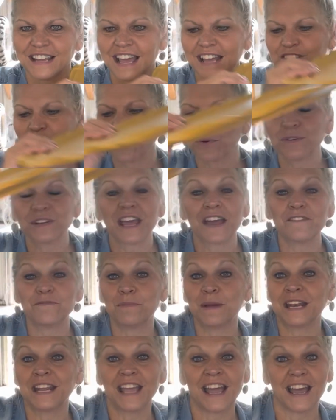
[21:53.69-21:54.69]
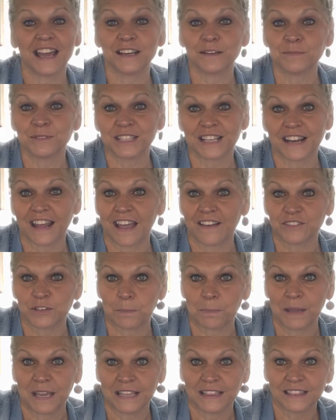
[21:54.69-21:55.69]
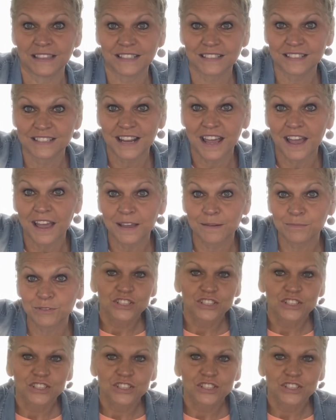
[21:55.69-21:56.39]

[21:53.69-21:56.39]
I don't have many items that I have to paint this time,